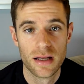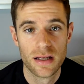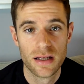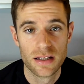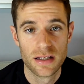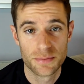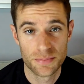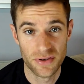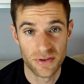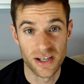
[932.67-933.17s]

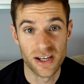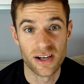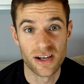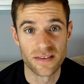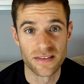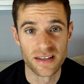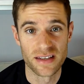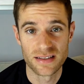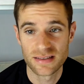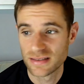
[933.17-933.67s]
it's pretty hard
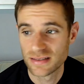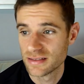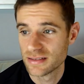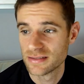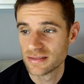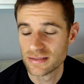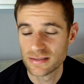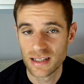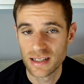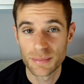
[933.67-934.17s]
this.
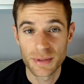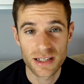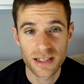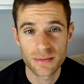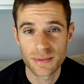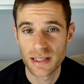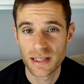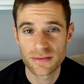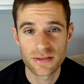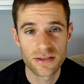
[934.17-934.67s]
Am I going to be
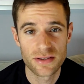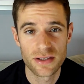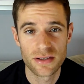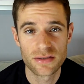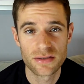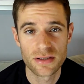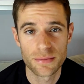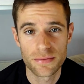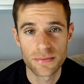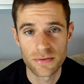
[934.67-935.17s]
able to do
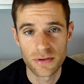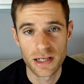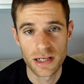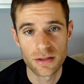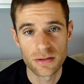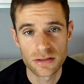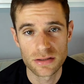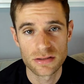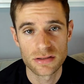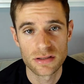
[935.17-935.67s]
sub 3
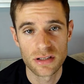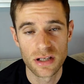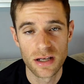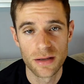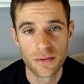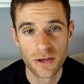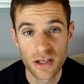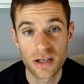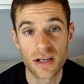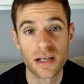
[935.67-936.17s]
hours?
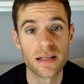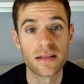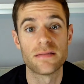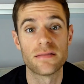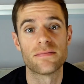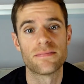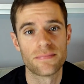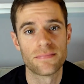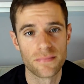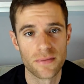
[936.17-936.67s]
Luckily,
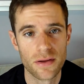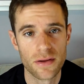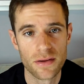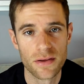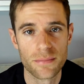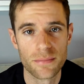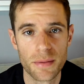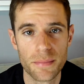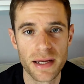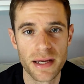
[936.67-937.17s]

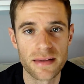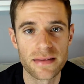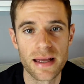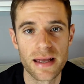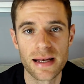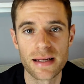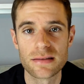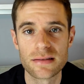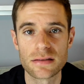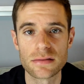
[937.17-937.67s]
my mate
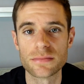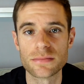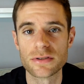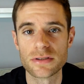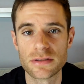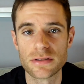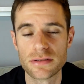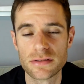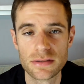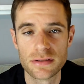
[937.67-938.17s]
Daley
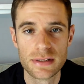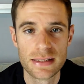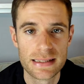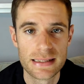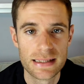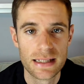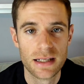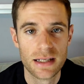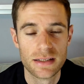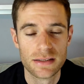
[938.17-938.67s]
Thompson,
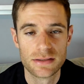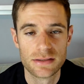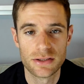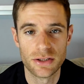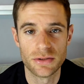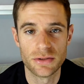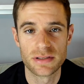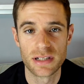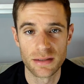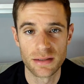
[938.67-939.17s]

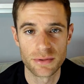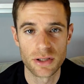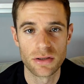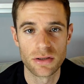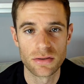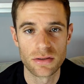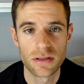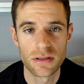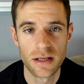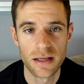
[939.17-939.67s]
2-time
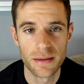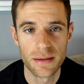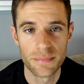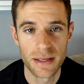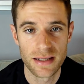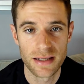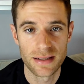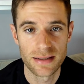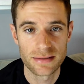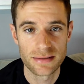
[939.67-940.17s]
gold
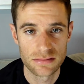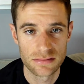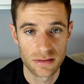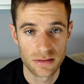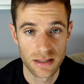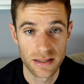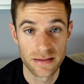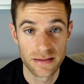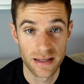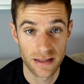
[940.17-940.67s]
medalist
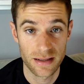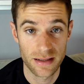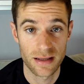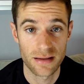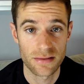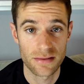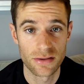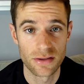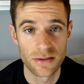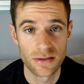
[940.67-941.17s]
in
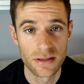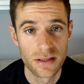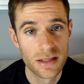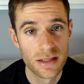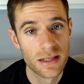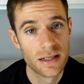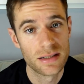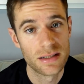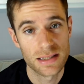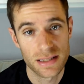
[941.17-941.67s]
decathlon,
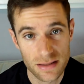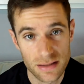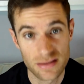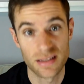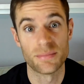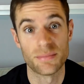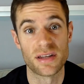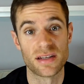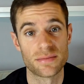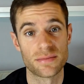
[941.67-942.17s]

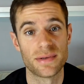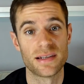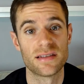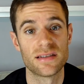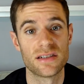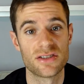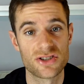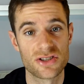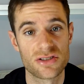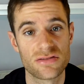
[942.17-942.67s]
sent me this message.